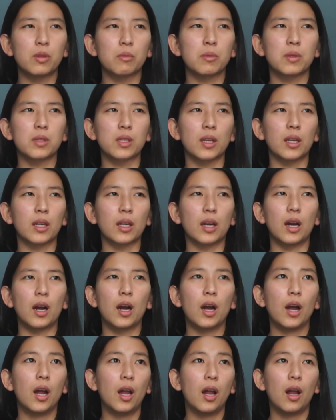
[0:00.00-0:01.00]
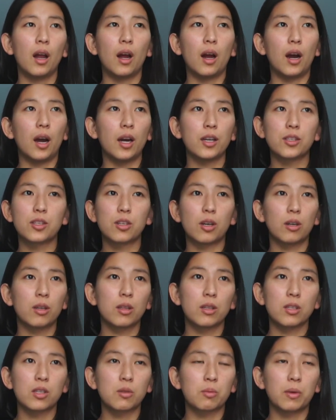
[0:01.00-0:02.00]
It was like, I
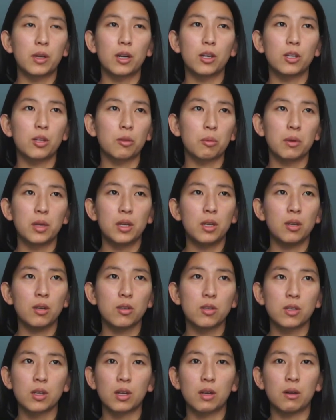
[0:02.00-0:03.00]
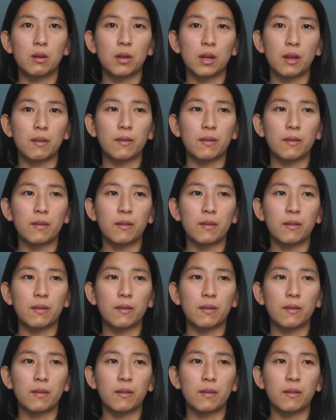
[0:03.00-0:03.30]
started this sweater 3 years ago